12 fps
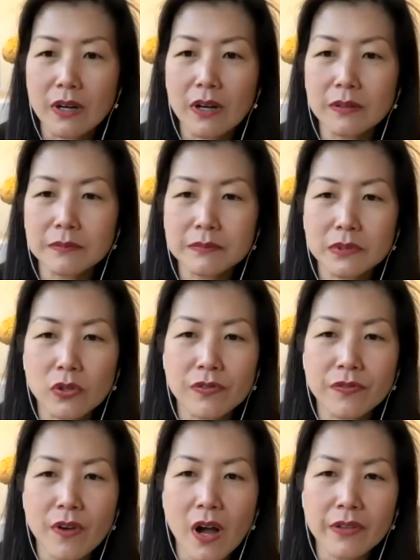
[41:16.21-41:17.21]
Um, your
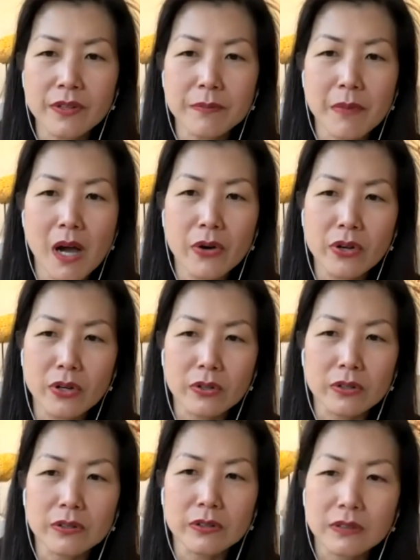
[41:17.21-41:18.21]
father,
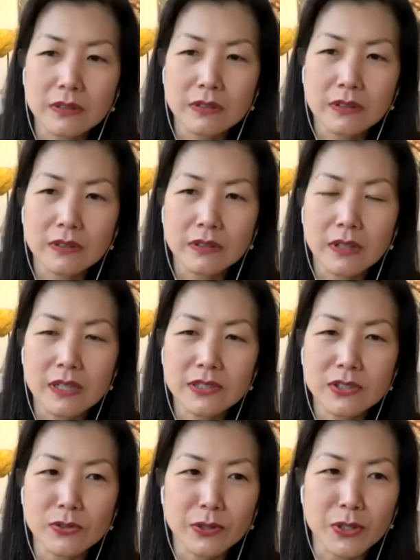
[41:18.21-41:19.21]
Mario, asked
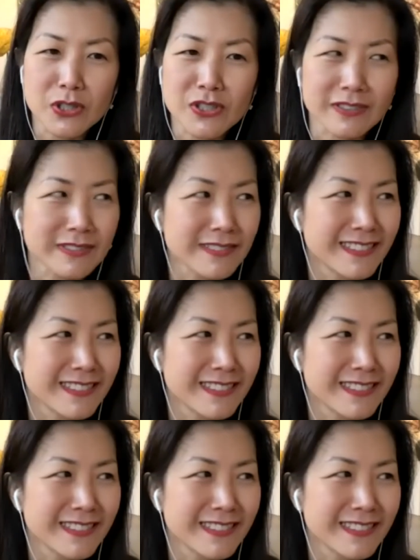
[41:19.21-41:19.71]
you a question.